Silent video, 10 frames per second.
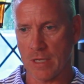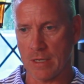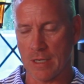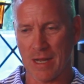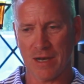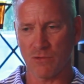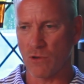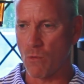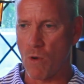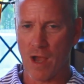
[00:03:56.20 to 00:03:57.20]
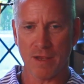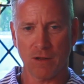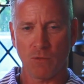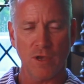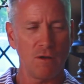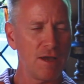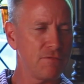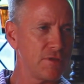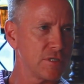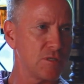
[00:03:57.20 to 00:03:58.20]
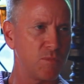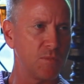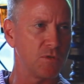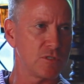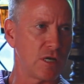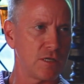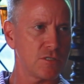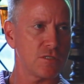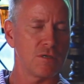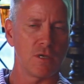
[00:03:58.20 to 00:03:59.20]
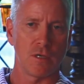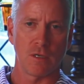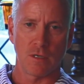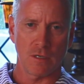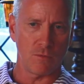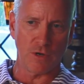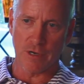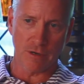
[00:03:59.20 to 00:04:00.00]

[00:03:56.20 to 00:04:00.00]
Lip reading: And I don't know why. You know, we all have things that people tell us, and we hear